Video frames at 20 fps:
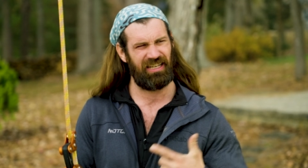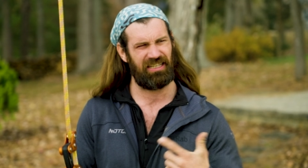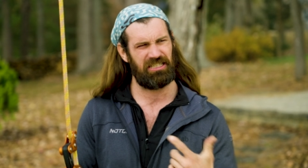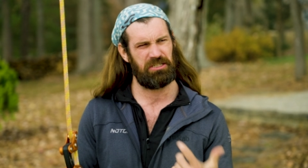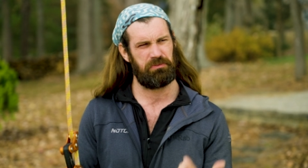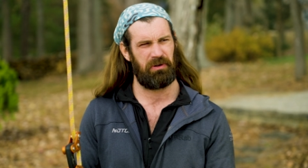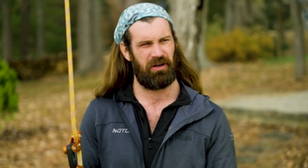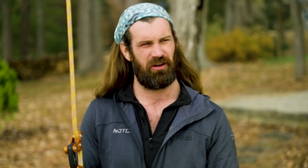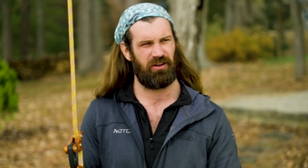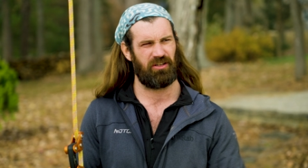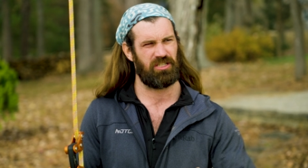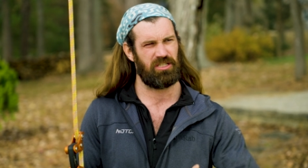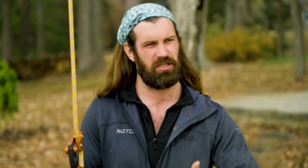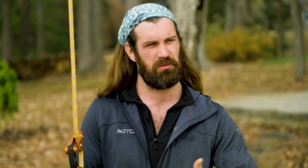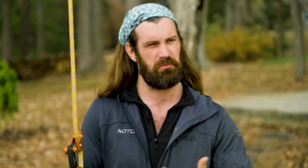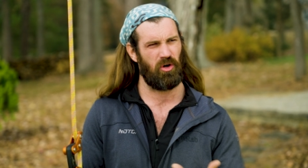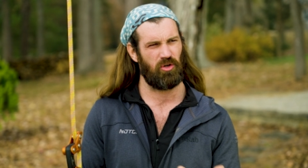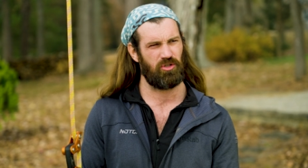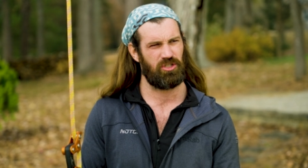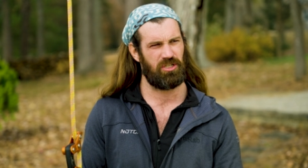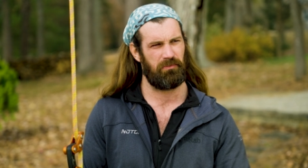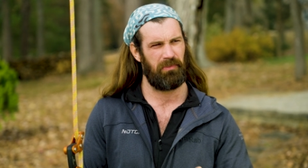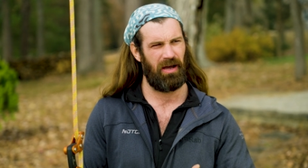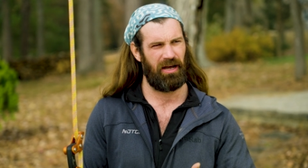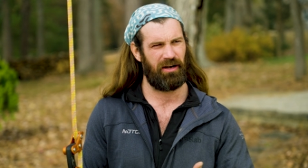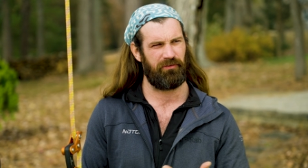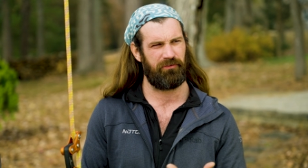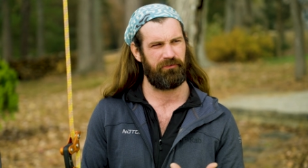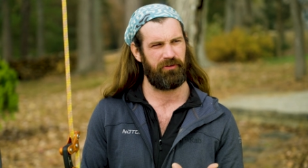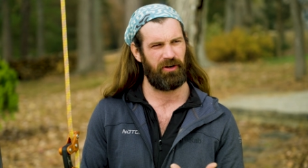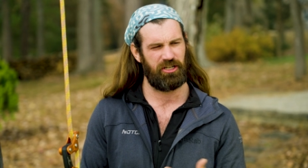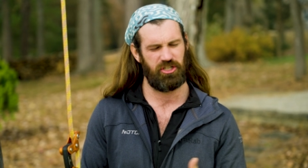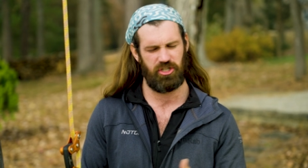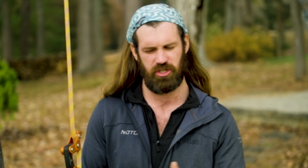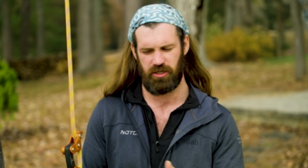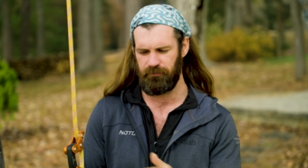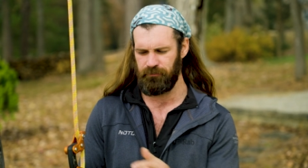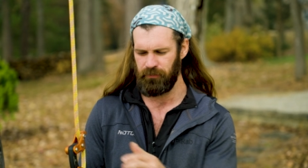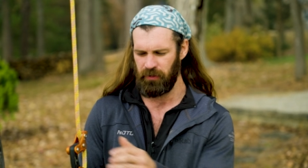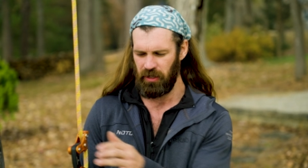experience the most amount of
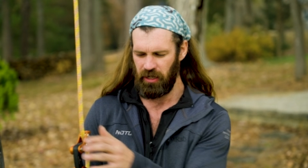friction.